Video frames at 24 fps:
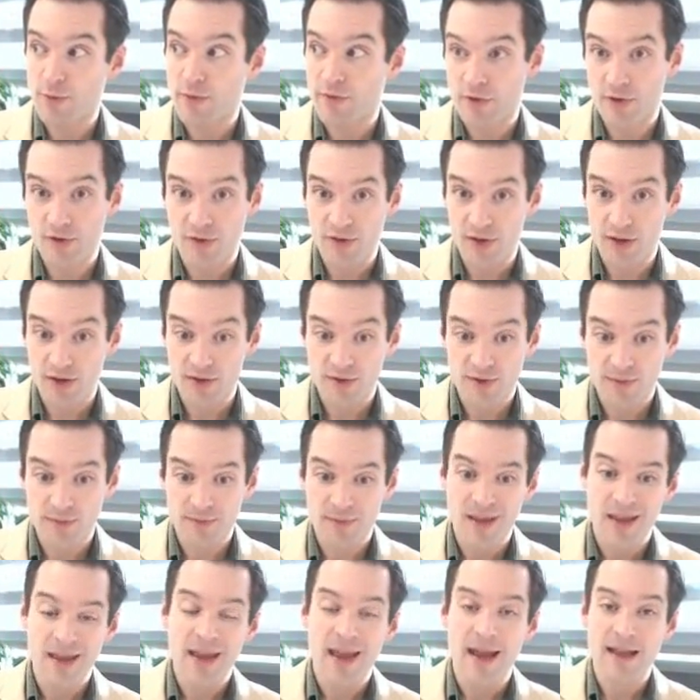of order 6,
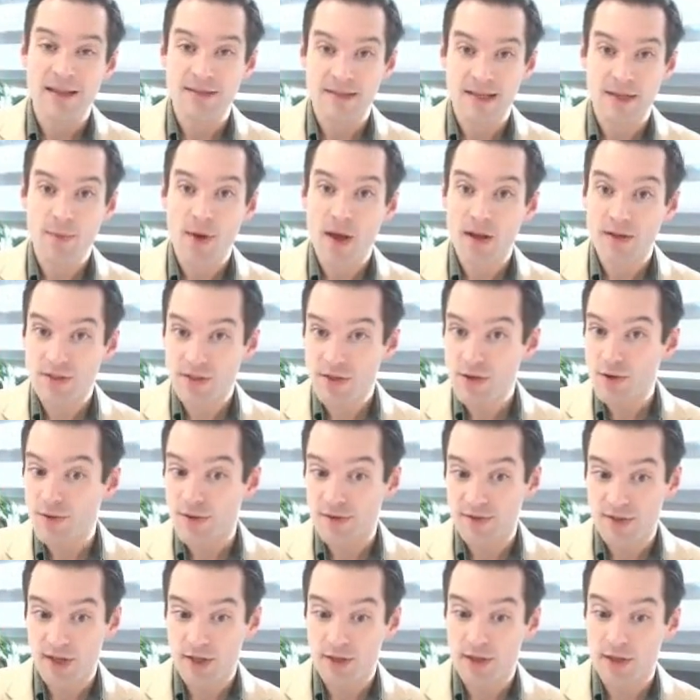and Z mod 2,
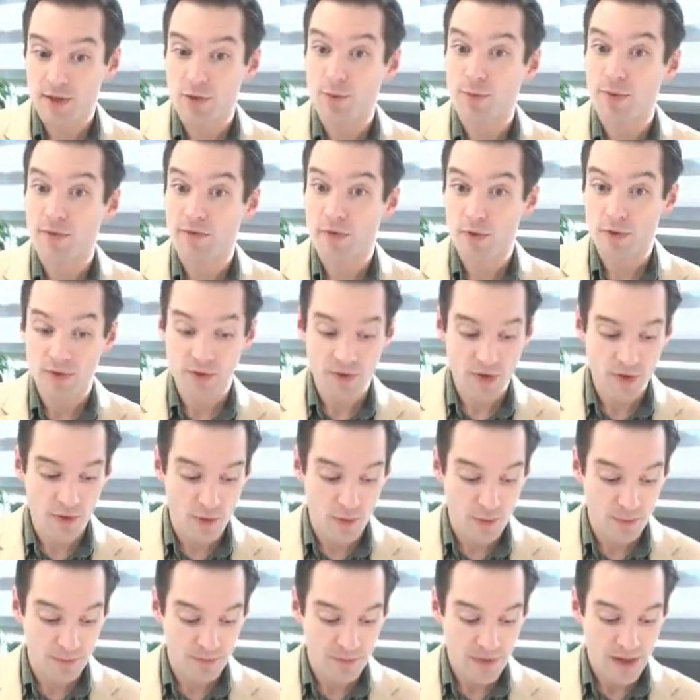the cyclic group of order
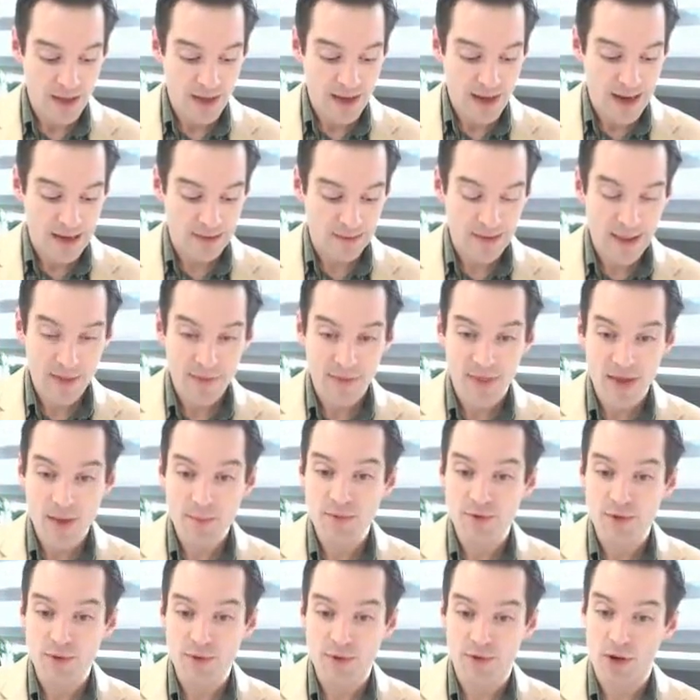2, and let
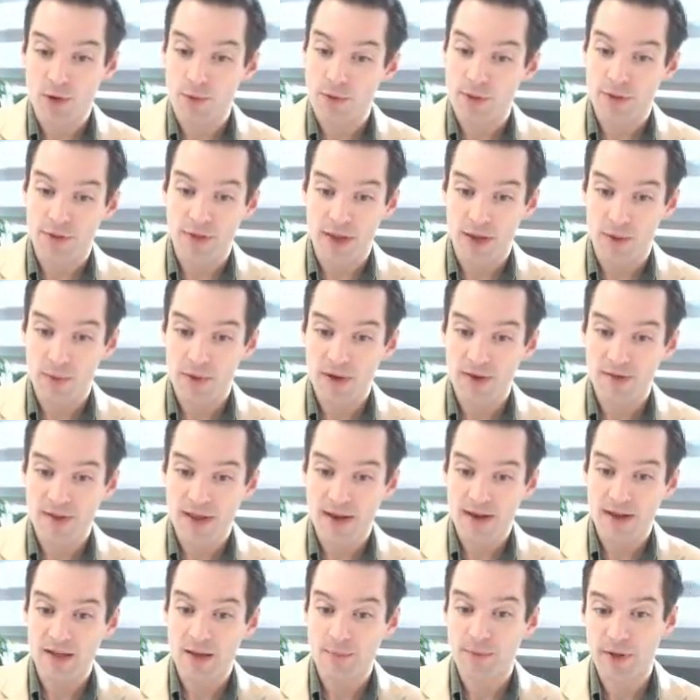them do their own thing? What does
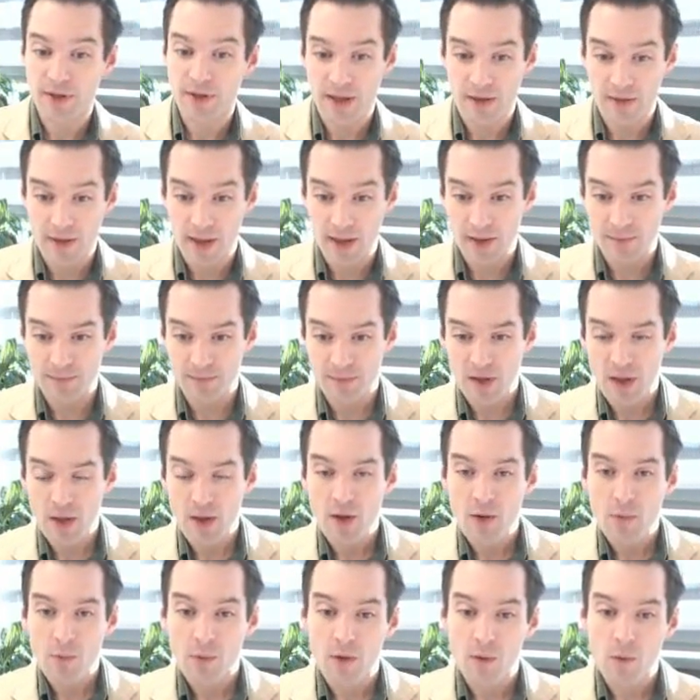that end up looking like?
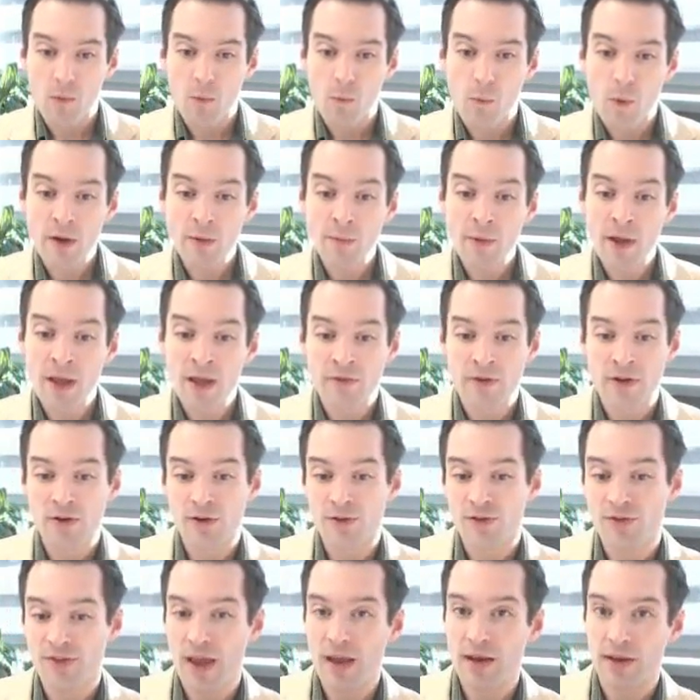Well, one way of
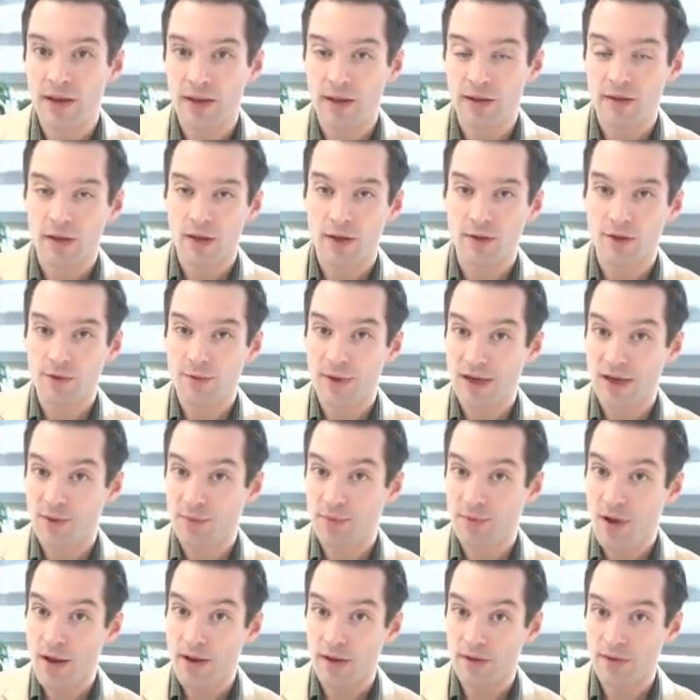understanding a direct
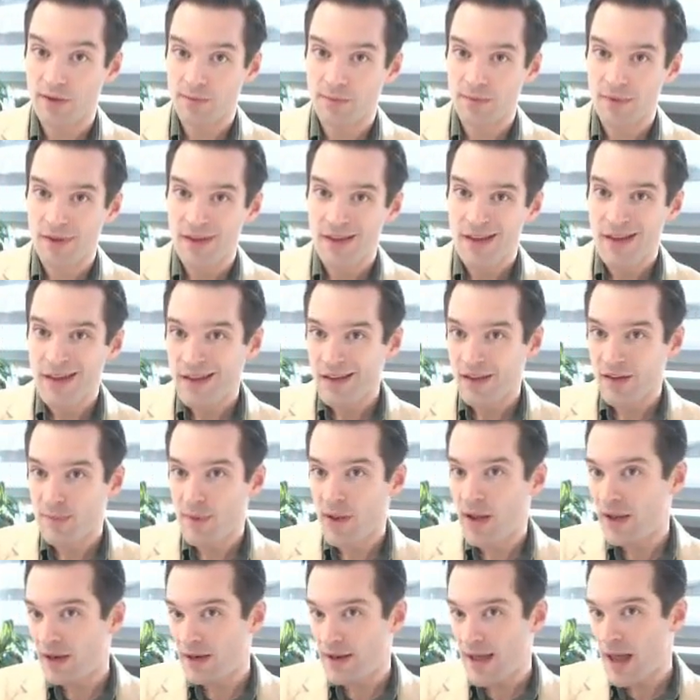product is
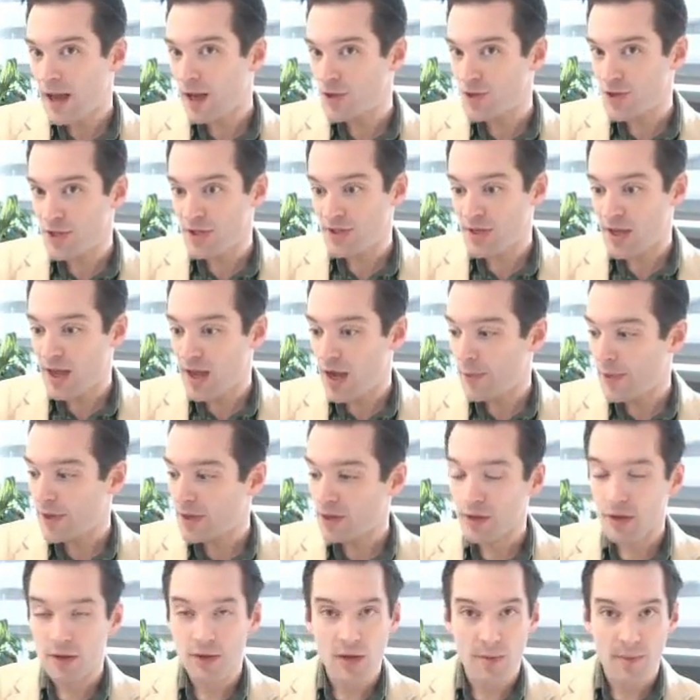by analogy to how we
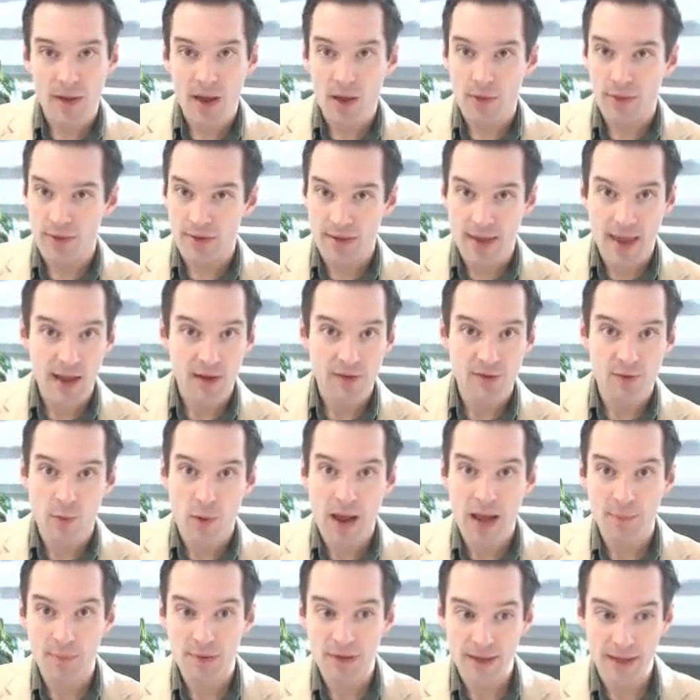learned about the
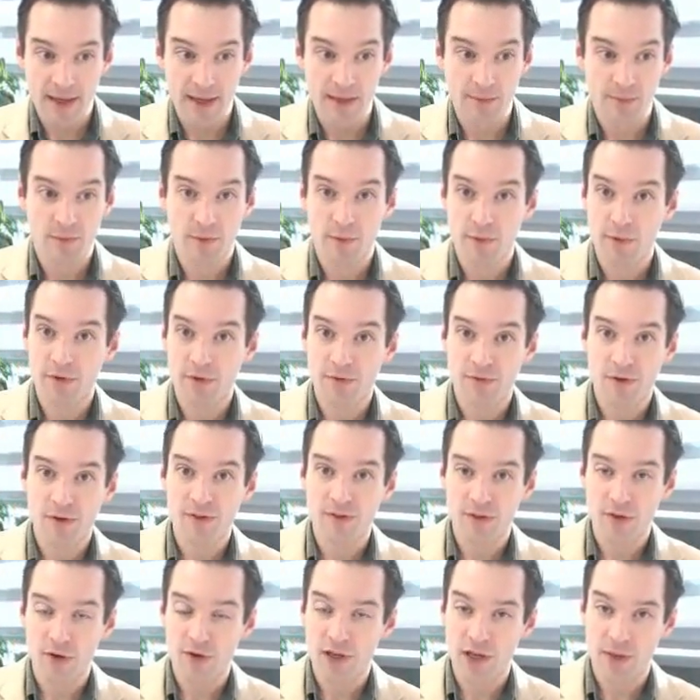xy plane when we were
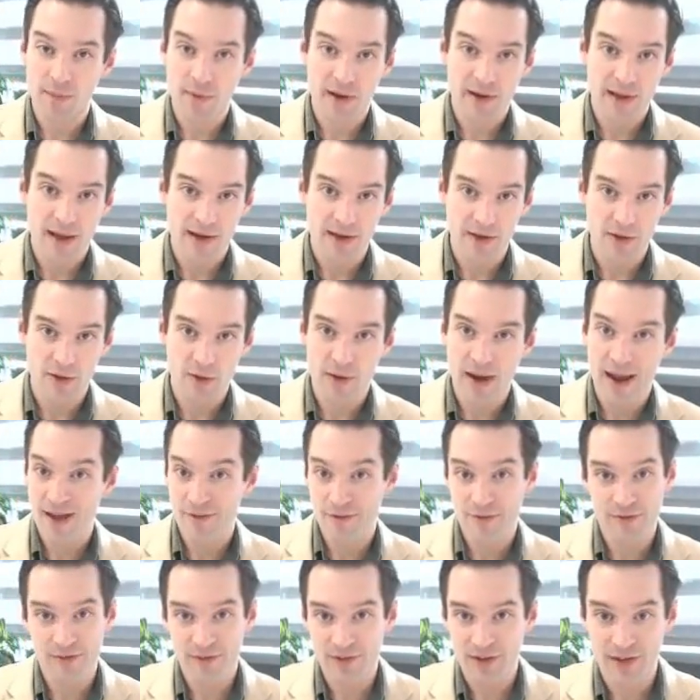first learning about how to
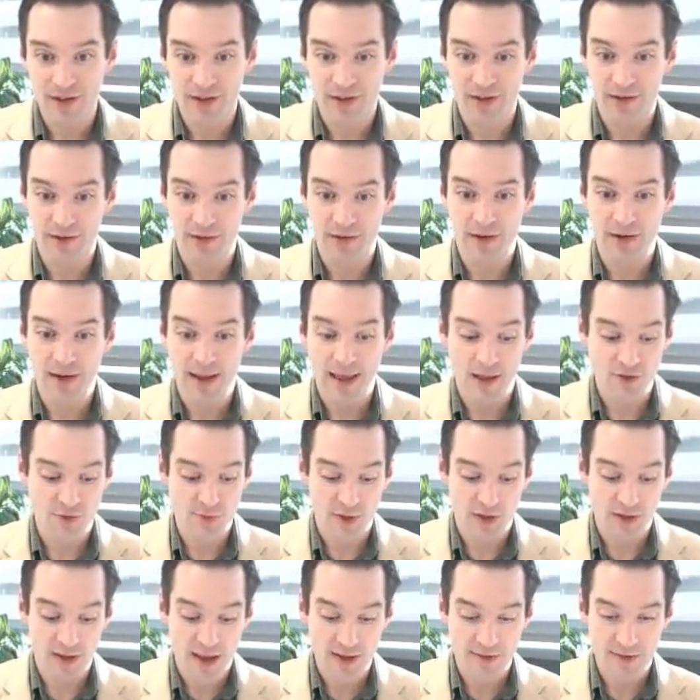graph in an
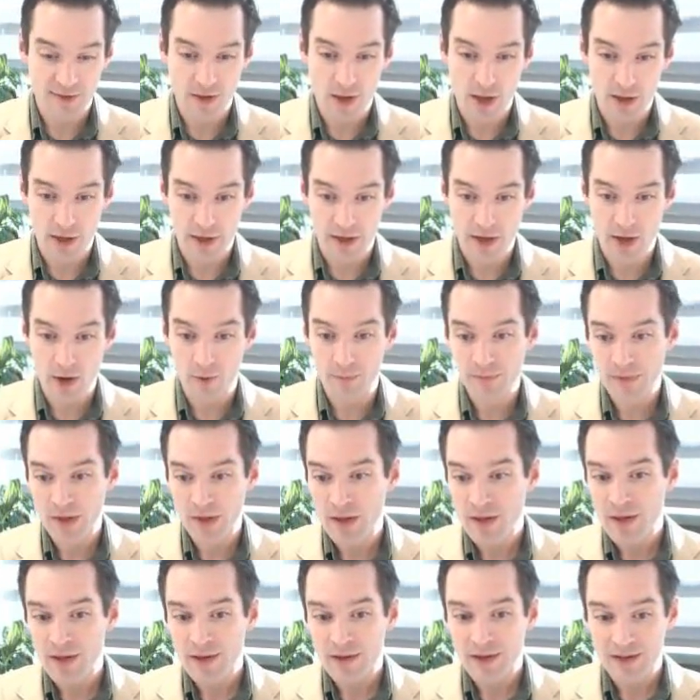algebra class long ago.
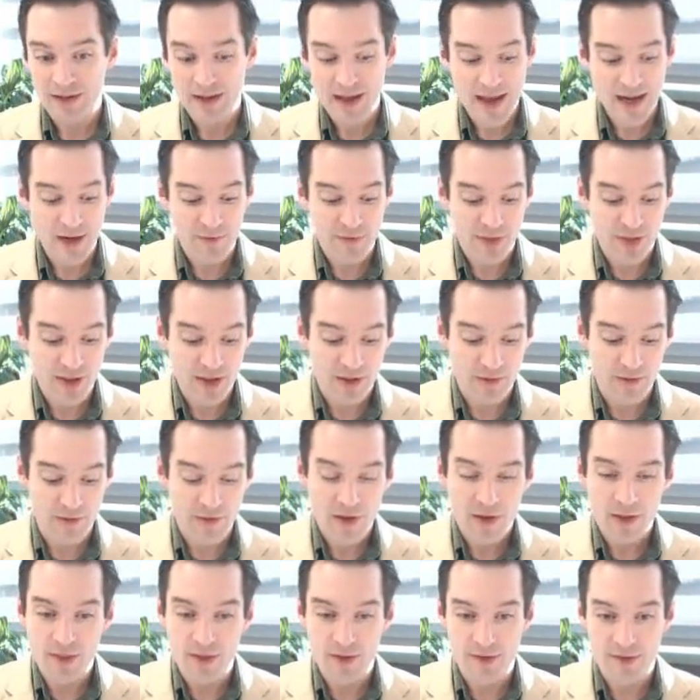You can kind of think of
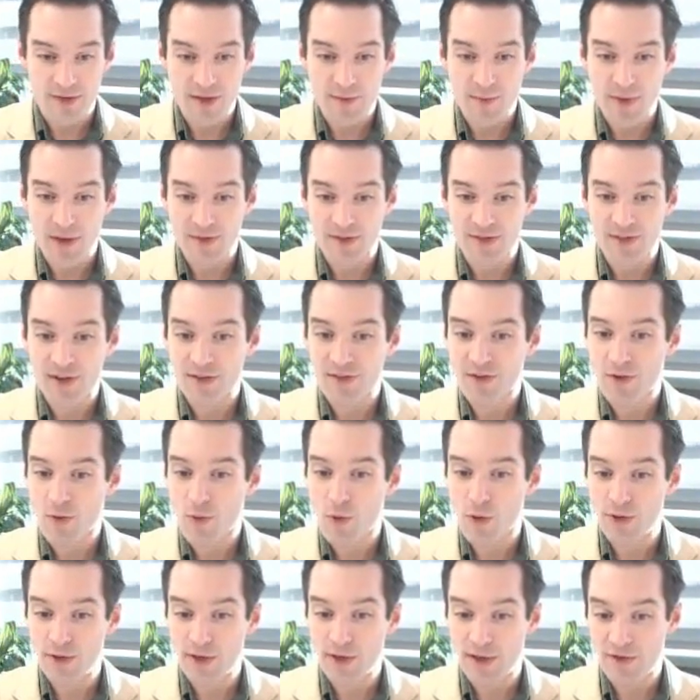the z mod 6
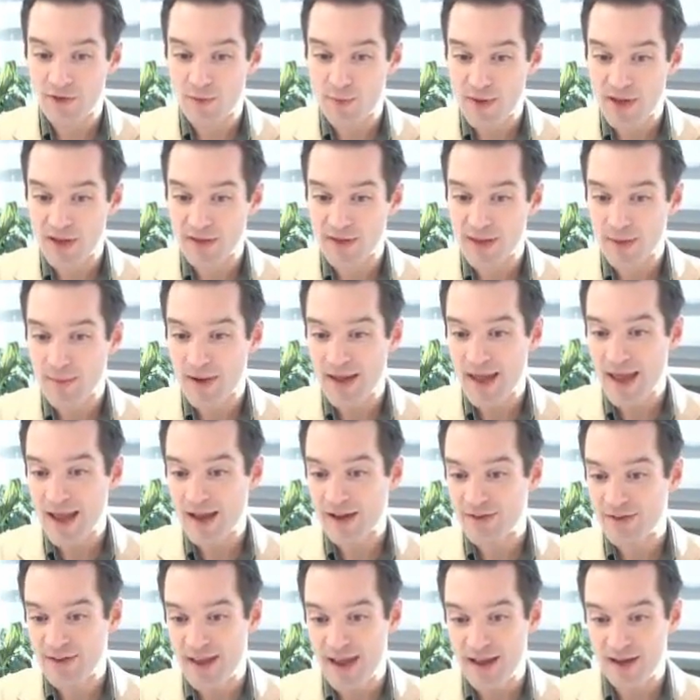coordinate as being like my
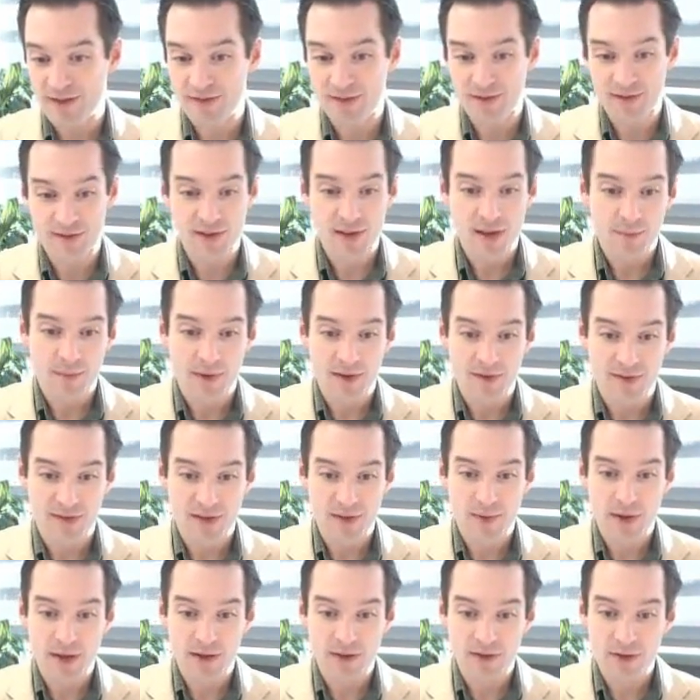x-axis. My
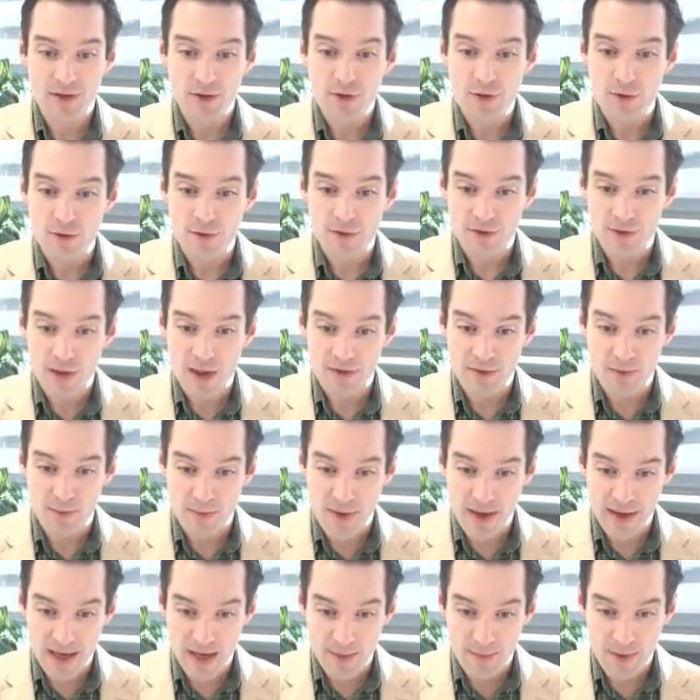z mod 2 is as
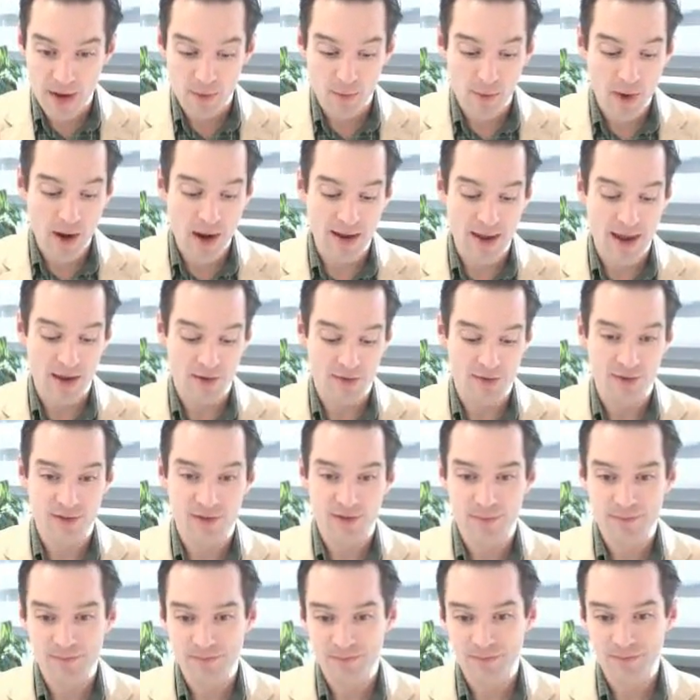making my
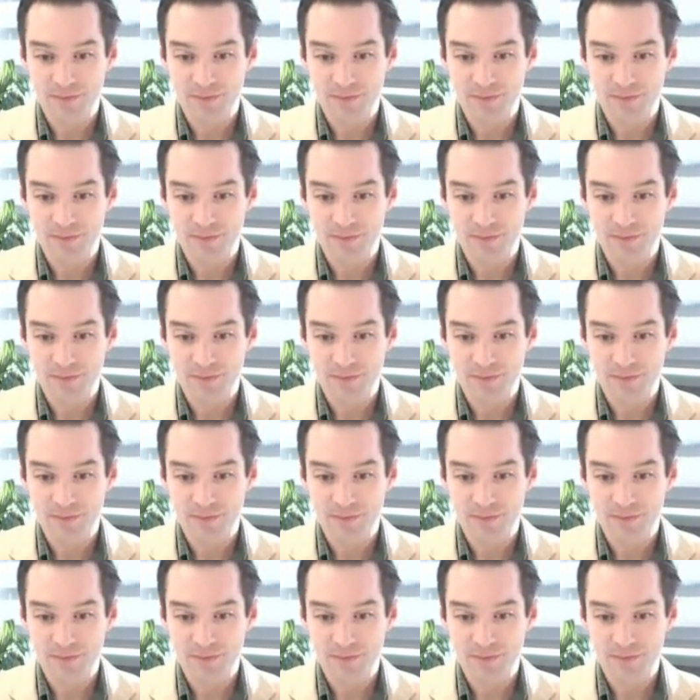y-axis.